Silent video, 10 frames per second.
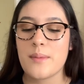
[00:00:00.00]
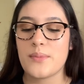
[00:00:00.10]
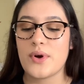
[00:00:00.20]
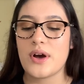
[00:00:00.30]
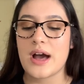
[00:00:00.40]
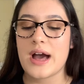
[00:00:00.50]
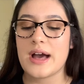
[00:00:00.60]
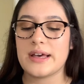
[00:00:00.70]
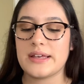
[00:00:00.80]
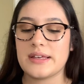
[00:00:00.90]
but
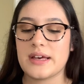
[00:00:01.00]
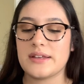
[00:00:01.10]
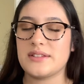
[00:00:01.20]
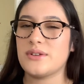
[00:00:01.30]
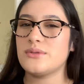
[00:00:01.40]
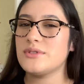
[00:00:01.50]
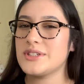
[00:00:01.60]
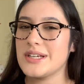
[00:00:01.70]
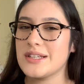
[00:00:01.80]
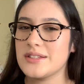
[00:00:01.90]
I, I know who
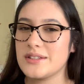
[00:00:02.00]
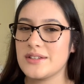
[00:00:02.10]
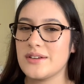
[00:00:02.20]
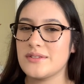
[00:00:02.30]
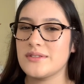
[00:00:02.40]
she is, you know,